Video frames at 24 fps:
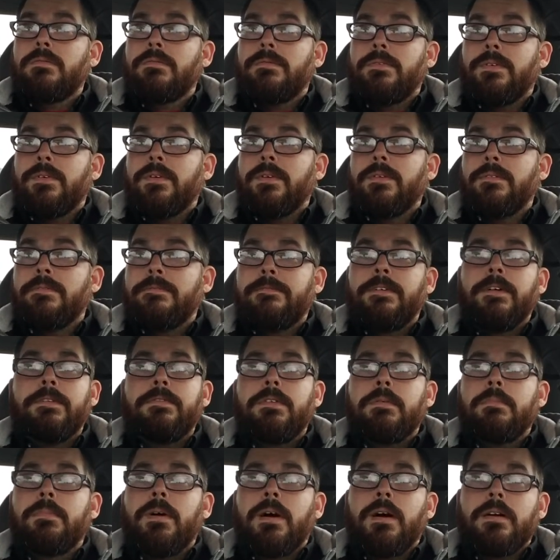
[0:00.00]
for
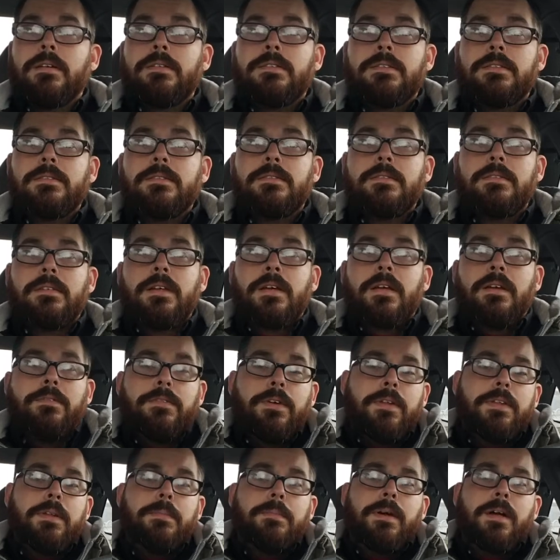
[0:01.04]
50 bucks.
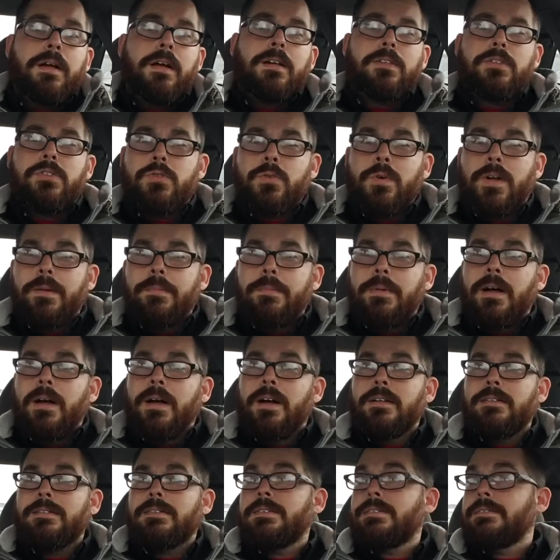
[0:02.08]
50 bucks, 20
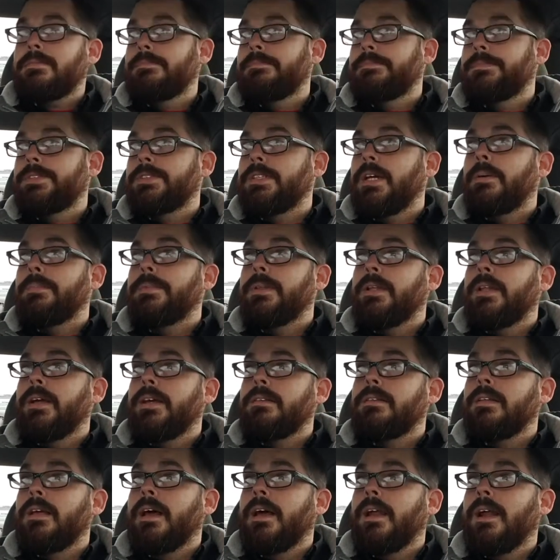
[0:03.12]
bucks, something
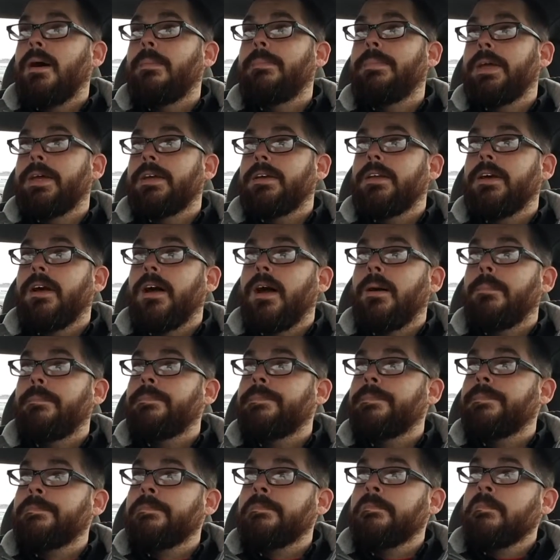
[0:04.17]
like that. I'll pick it up.
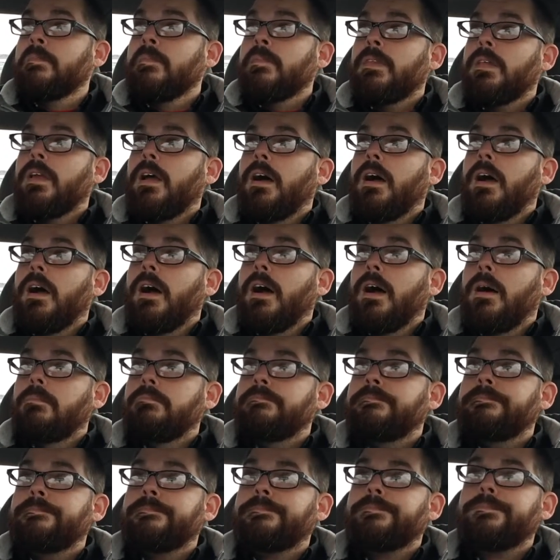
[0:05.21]
Um,